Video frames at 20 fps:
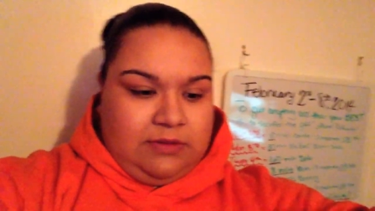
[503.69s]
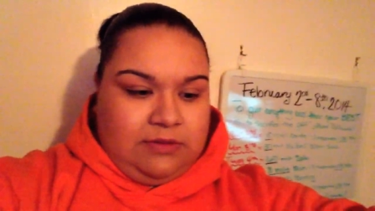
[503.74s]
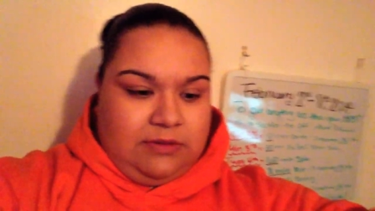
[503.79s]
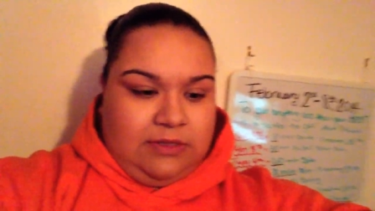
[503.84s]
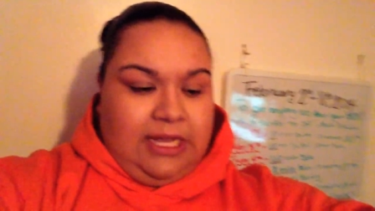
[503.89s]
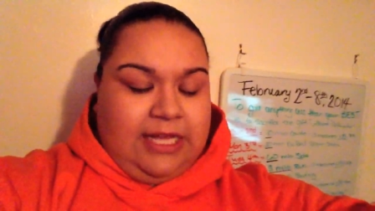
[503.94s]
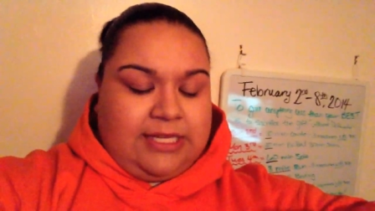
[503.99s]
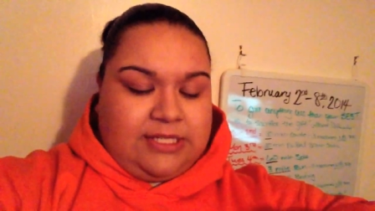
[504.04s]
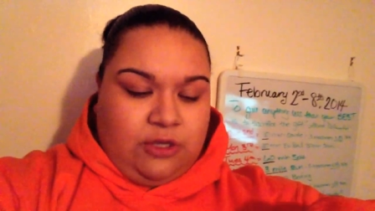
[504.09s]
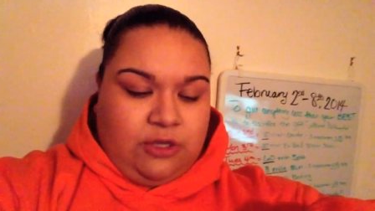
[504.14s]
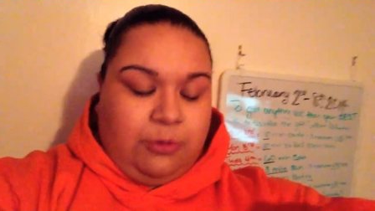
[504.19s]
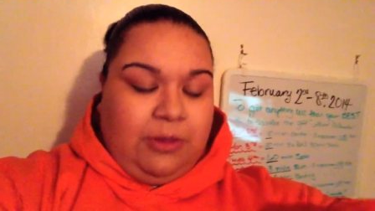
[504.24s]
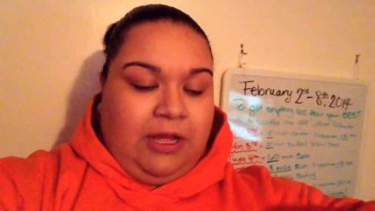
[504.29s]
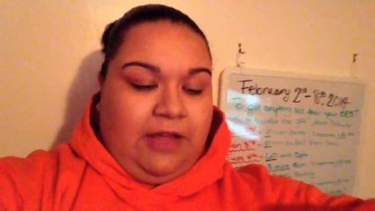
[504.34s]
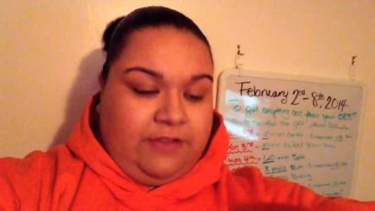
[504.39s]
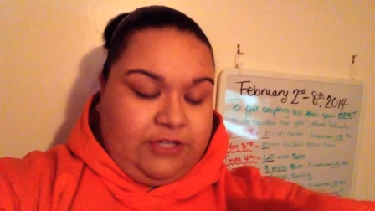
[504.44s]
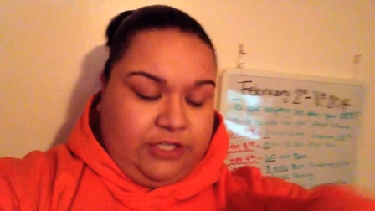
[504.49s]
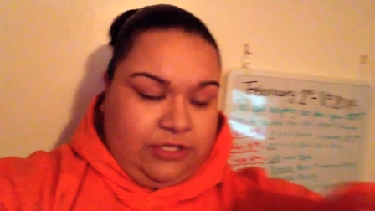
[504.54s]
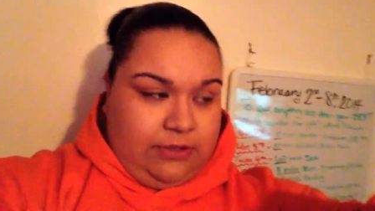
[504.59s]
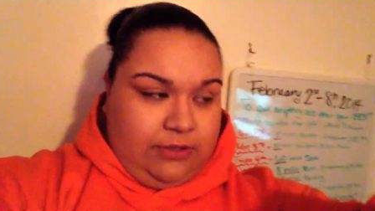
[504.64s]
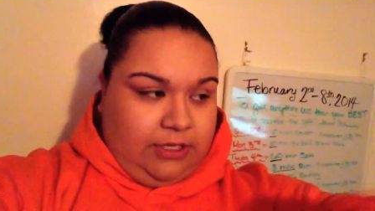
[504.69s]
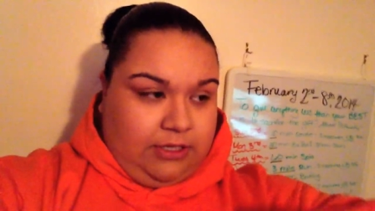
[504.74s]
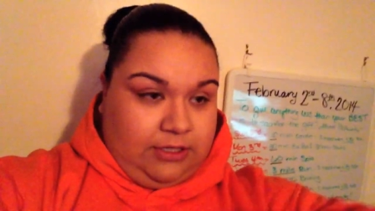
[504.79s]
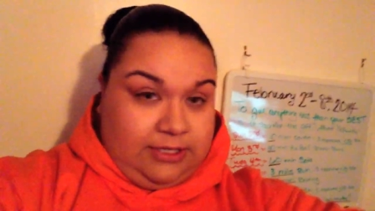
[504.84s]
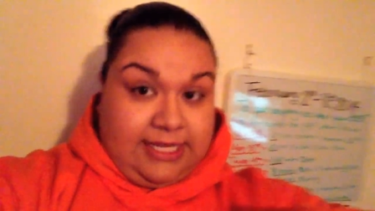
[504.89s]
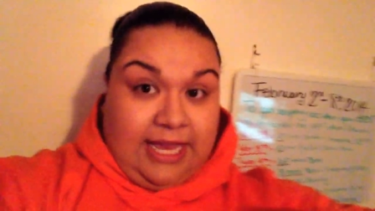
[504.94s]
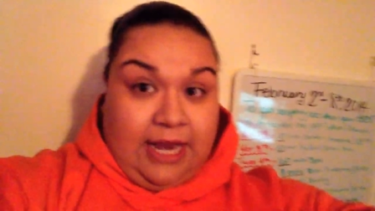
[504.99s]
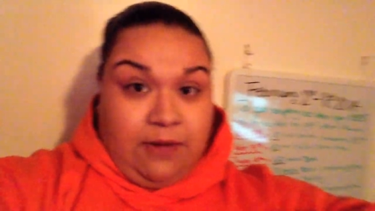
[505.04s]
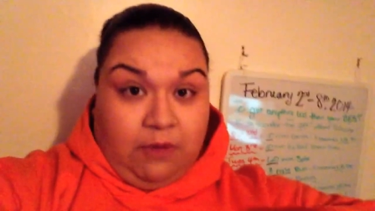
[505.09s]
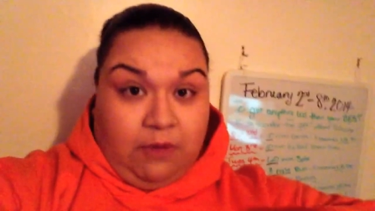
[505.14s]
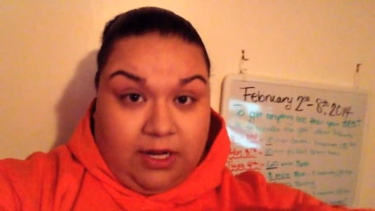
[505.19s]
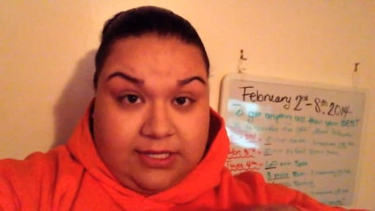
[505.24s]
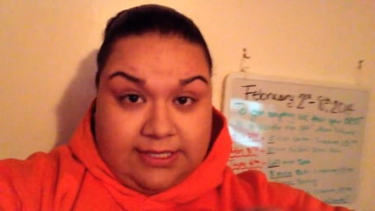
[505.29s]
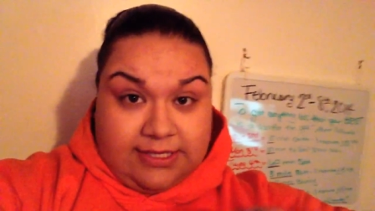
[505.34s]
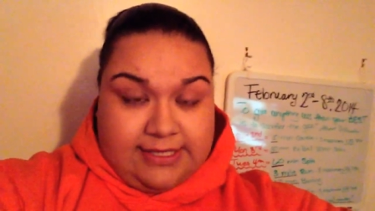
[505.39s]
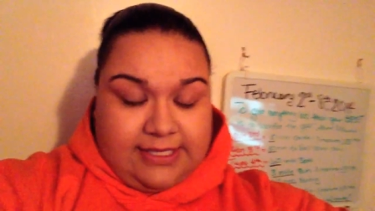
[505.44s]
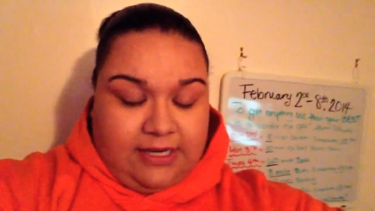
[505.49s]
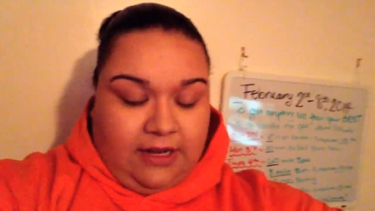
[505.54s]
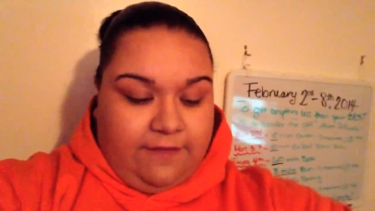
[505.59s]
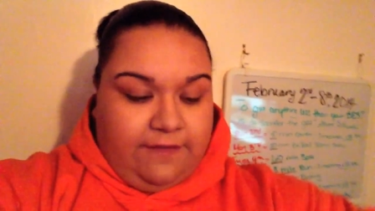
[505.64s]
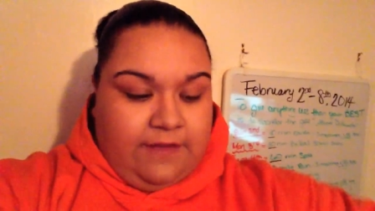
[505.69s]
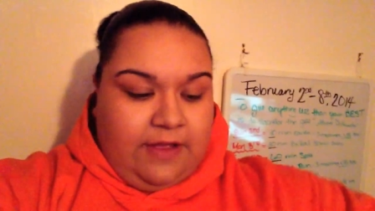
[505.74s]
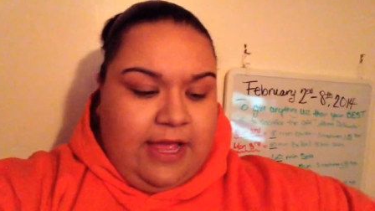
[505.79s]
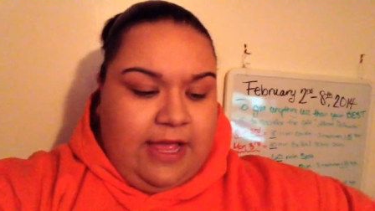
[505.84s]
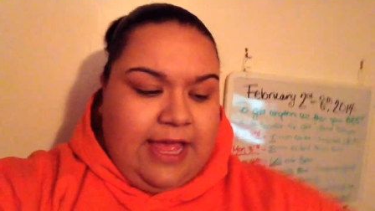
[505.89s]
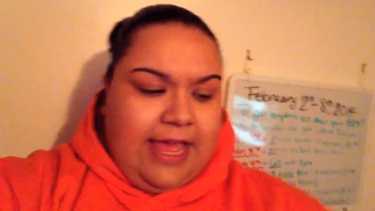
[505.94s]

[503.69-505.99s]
yeah, snowplow the sidewalks and stuff.